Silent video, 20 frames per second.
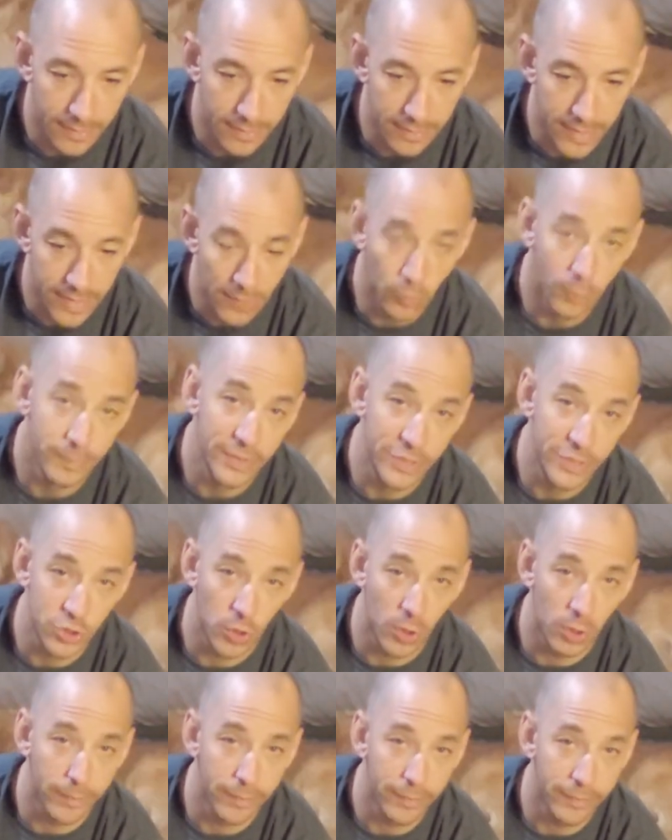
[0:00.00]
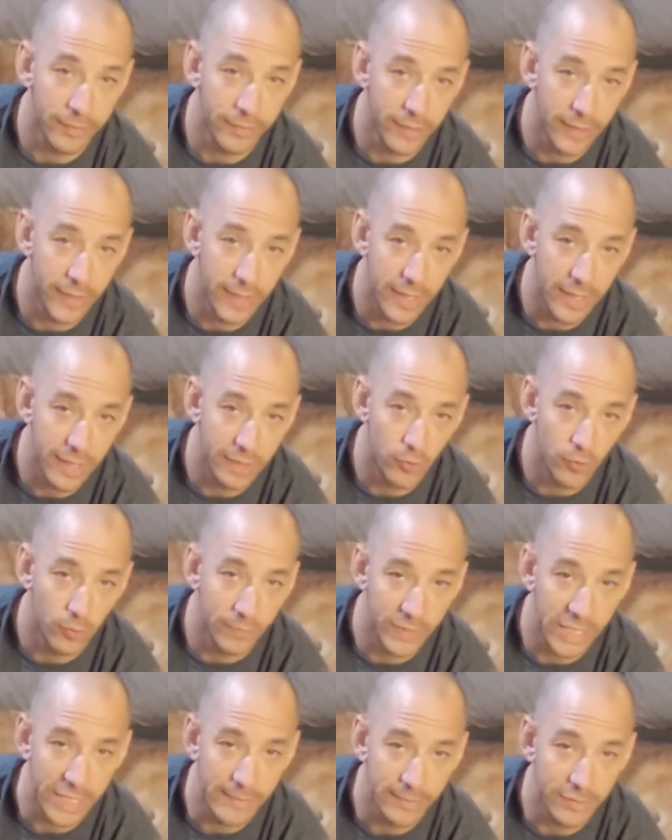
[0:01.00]
it will be sharp and you'll
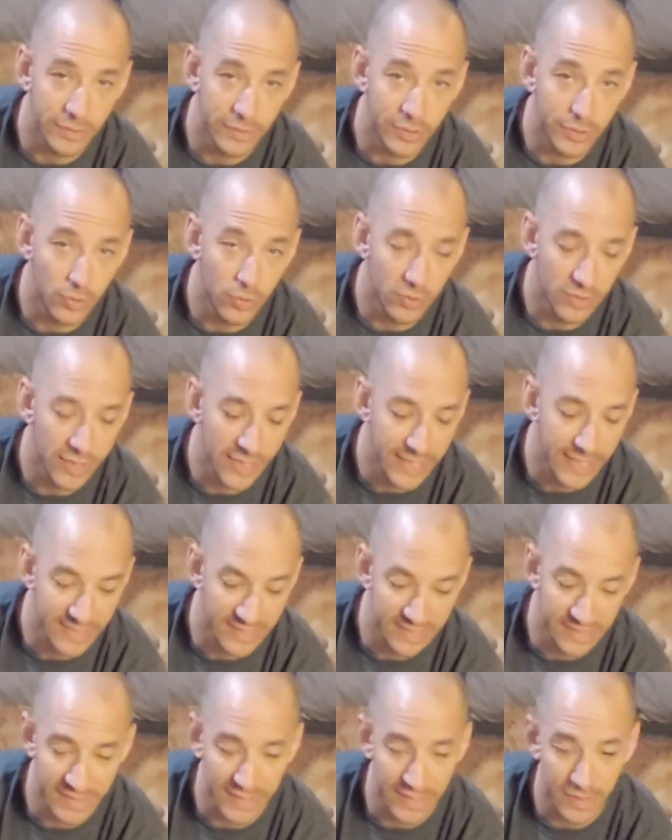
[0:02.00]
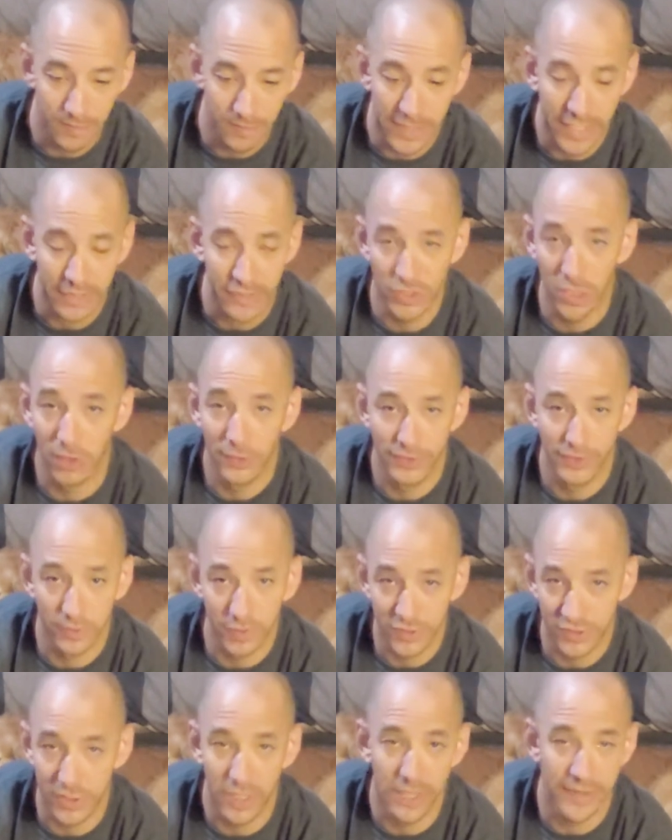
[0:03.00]
be able to utilize it to make
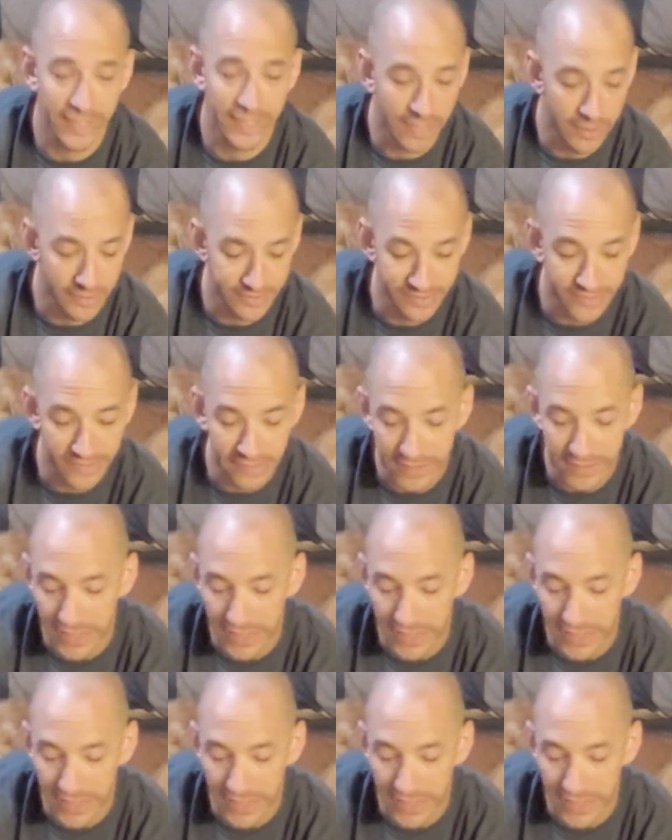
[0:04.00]
shelters or anything else like